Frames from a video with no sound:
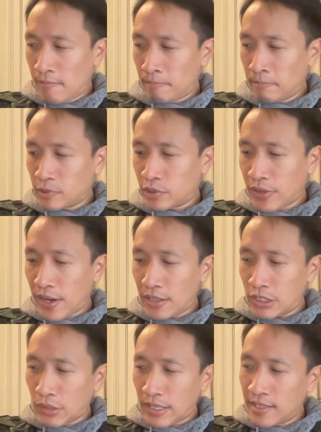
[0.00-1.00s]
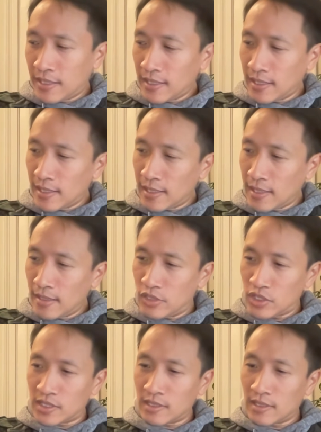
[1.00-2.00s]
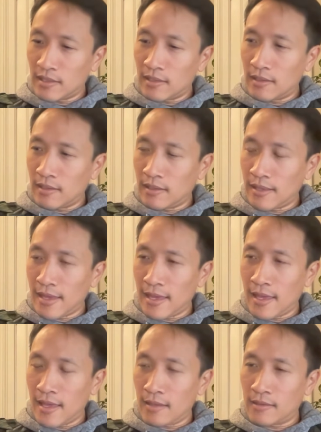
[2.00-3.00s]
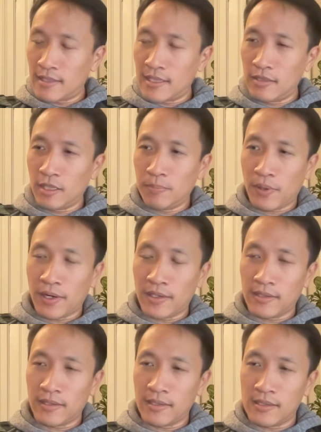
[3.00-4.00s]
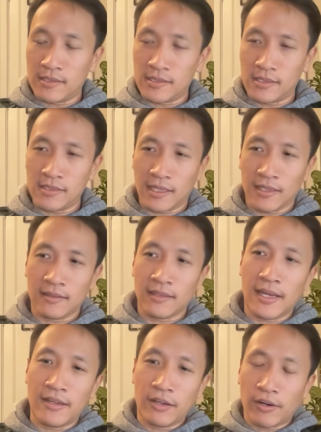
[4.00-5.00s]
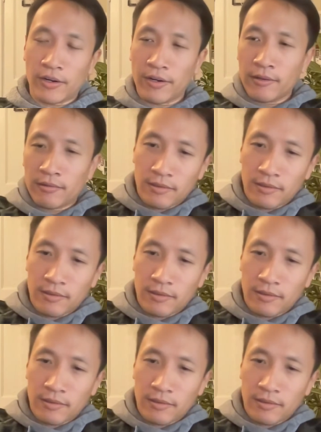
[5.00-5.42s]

so I think it just, the healing part is like letting her